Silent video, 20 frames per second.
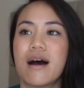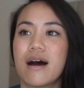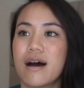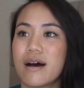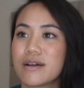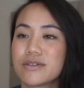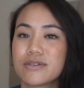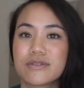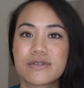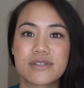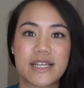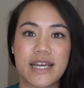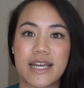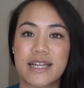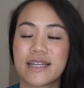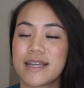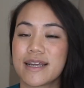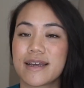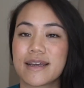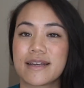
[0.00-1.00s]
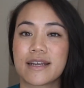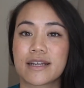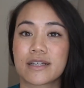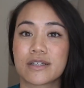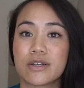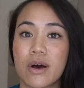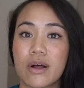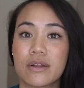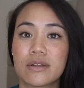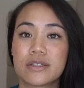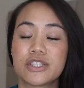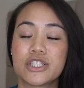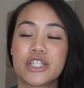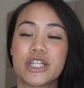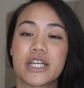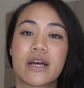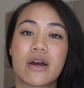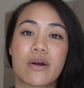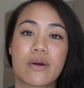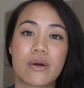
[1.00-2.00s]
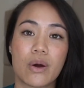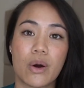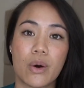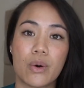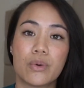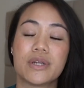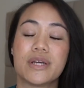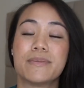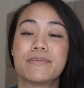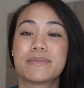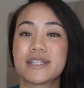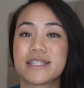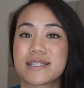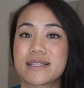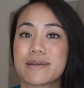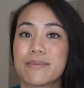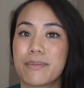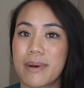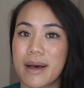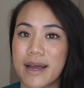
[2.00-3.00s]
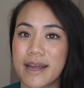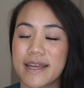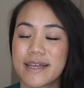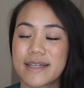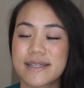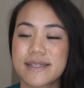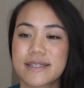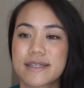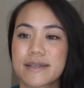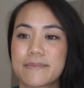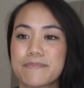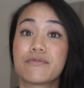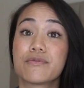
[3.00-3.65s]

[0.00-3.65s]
understanding and acknowledging our own implicit bias.